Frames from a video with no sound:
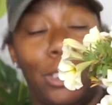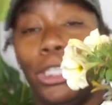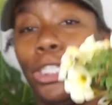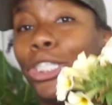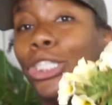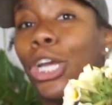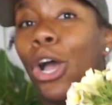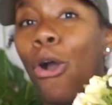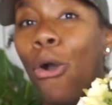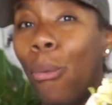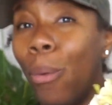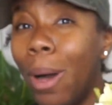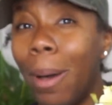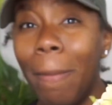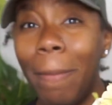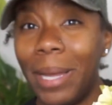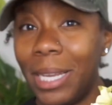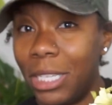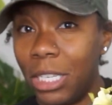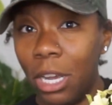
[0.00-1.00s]

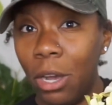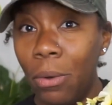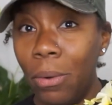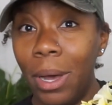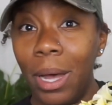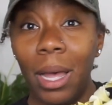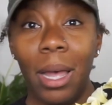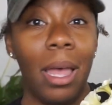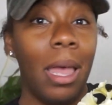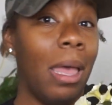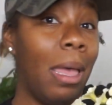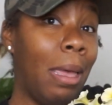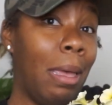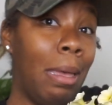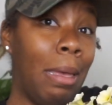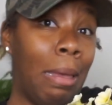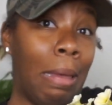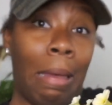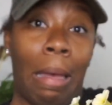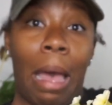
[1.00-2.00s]
Pachoa.
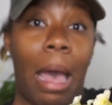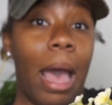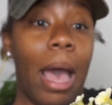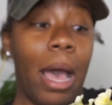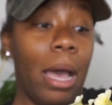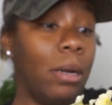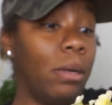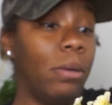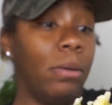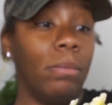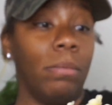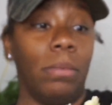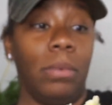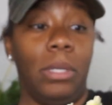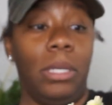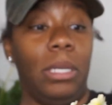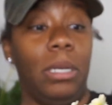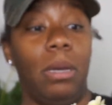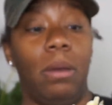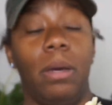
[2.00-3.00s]
I don't
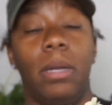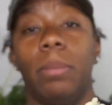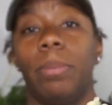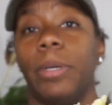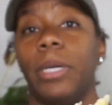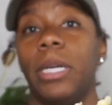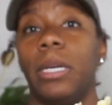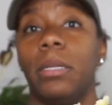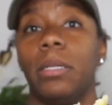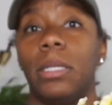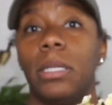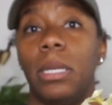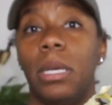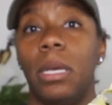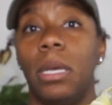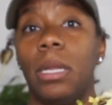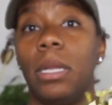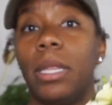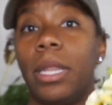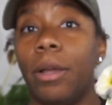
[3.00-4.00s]
really know how to pronounce
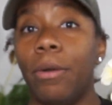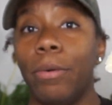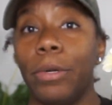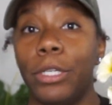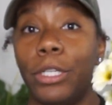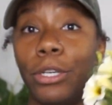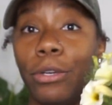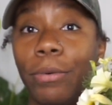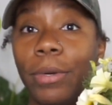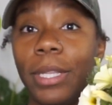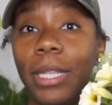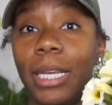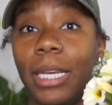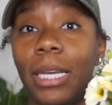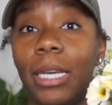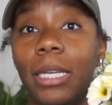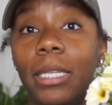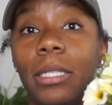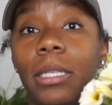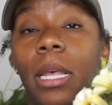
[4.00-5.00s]
it. There were two of
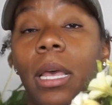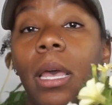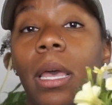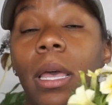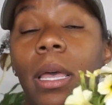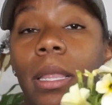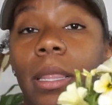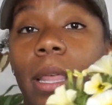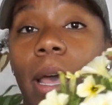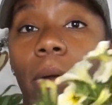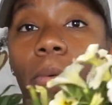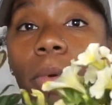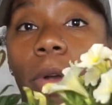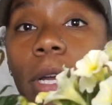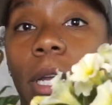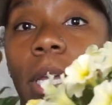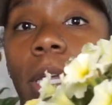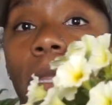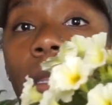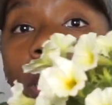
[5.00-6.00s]
these that were
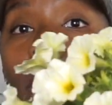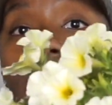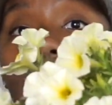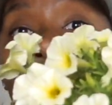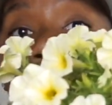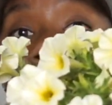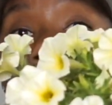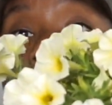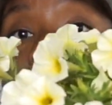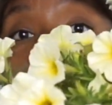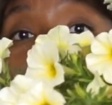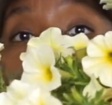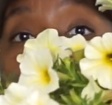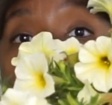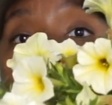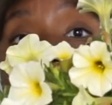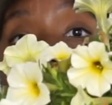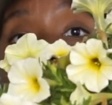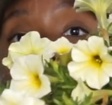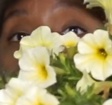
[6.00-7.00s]
in the
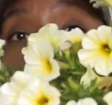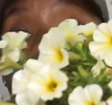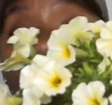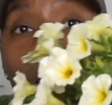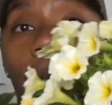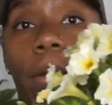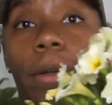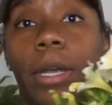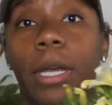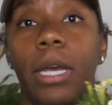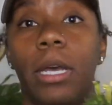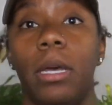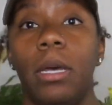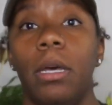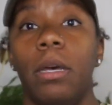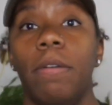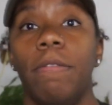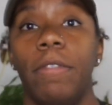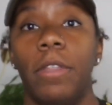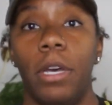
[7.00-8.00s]
clearance area
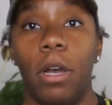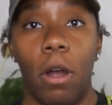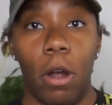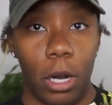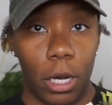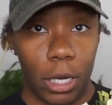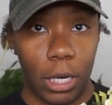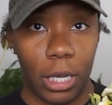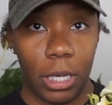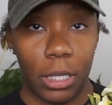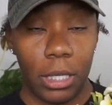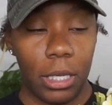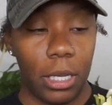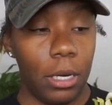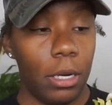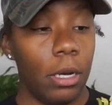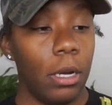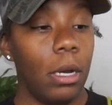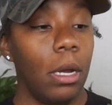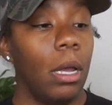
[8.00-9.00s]
of the gardening
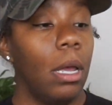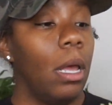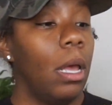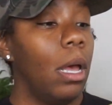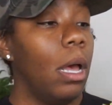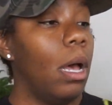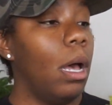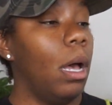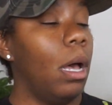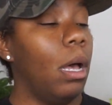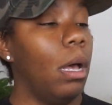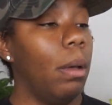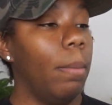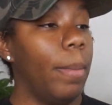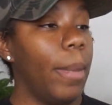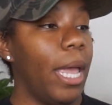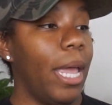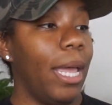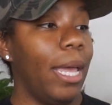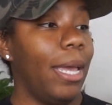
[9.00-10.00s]
center.
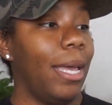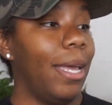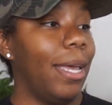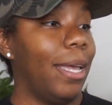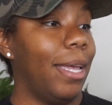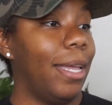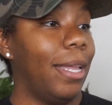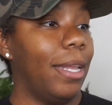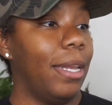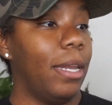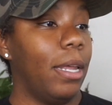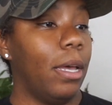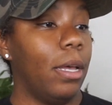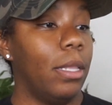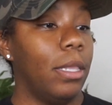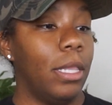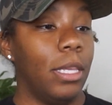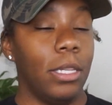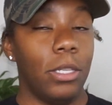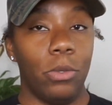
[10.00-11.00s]
And
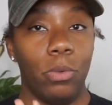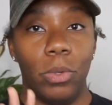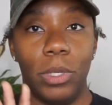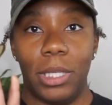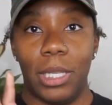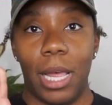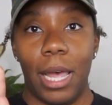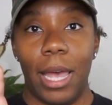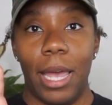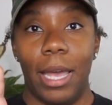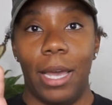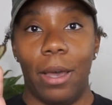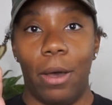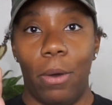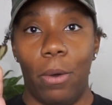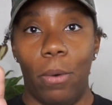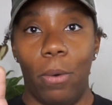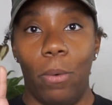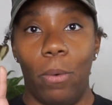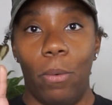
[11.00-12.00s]
this was like
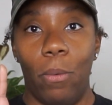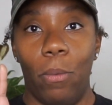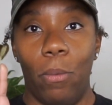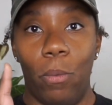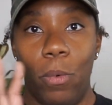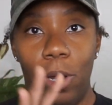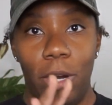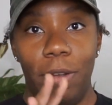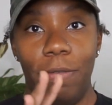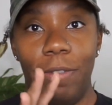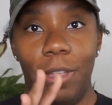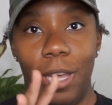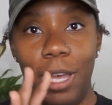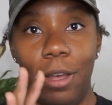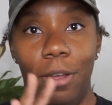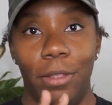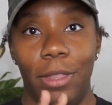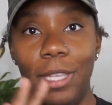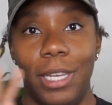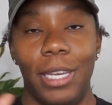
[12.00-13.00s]
one of the
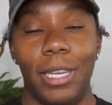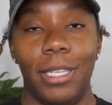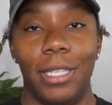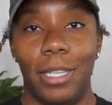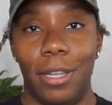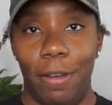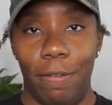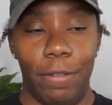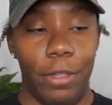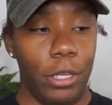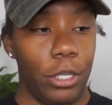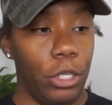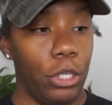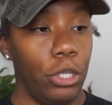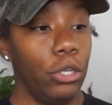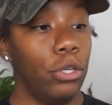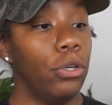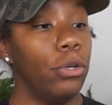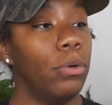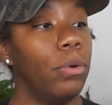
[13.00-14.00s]
healthiest of the
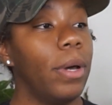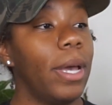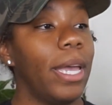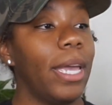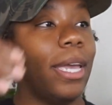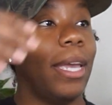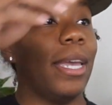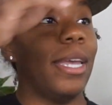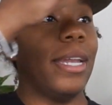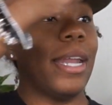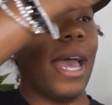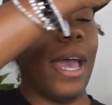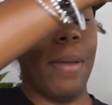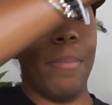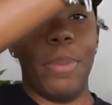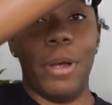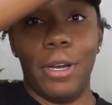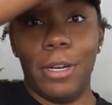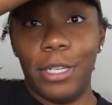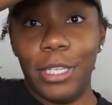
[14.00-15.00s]
two. And I
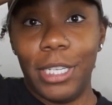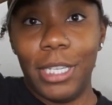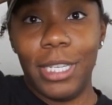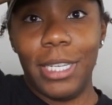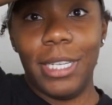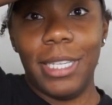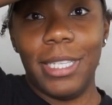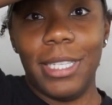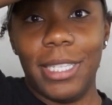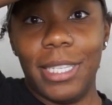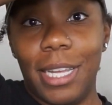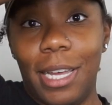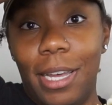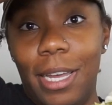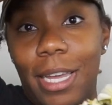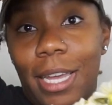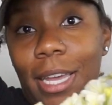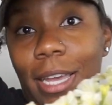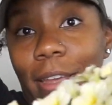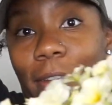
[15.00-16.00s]
purchased
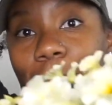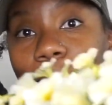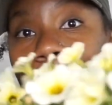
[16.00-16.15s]
it